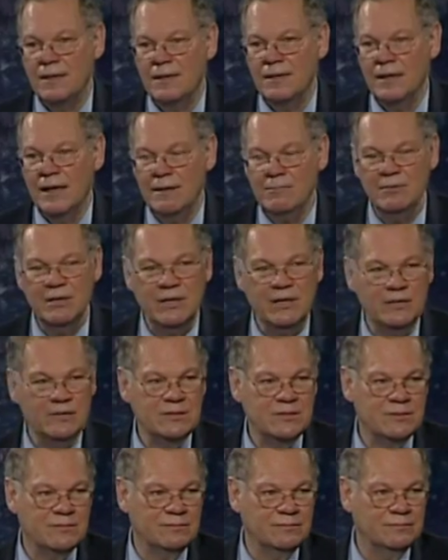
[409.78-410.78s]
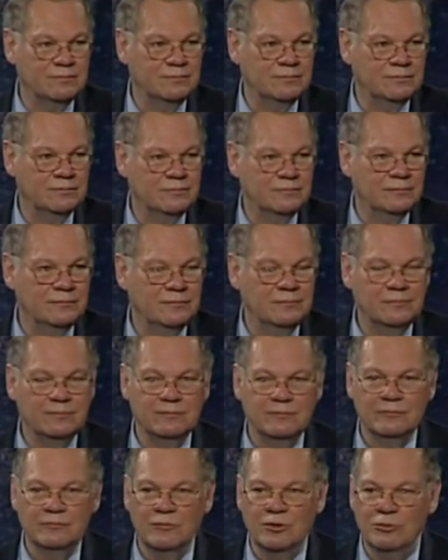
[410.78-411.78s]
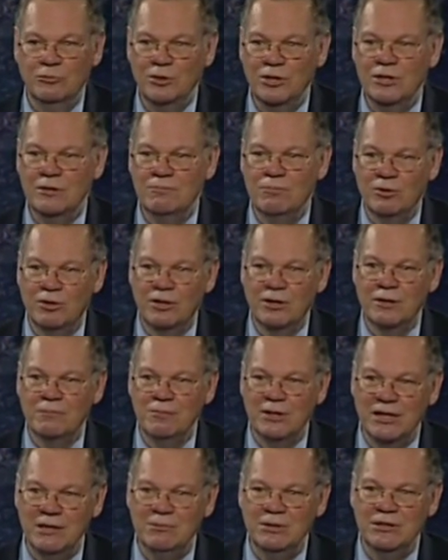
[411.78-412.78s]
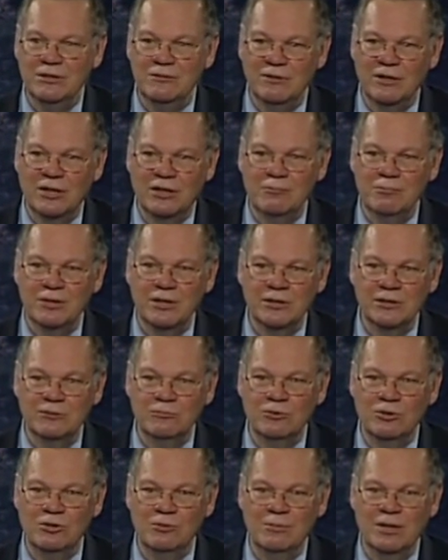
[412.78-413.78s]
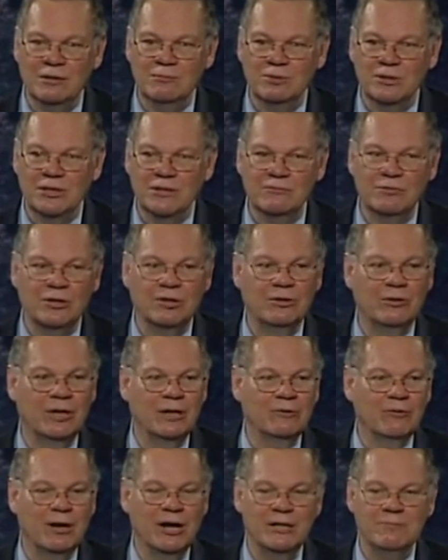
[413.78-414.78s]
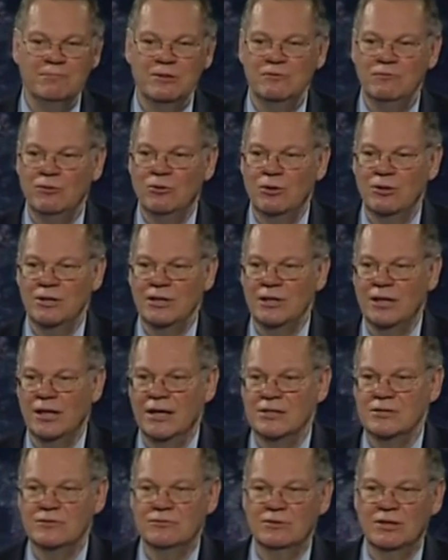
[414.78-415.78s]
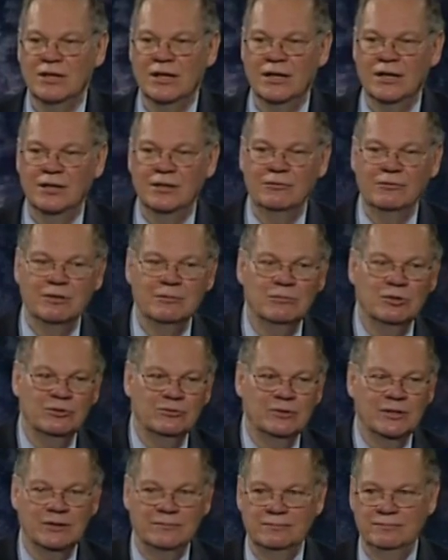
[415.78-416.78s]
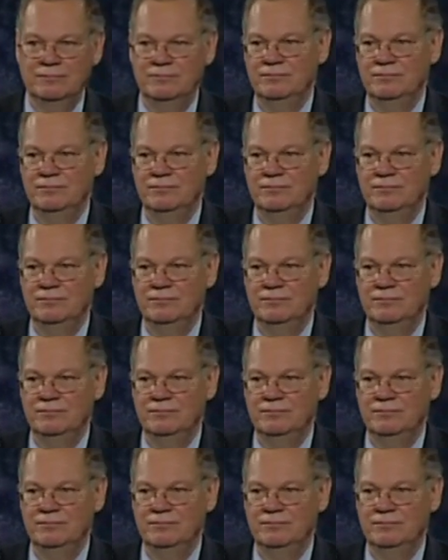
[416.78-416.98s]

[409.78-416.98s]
That means when we abort a baby developing in the womb, I believe we're going right before the eyes of God and removing.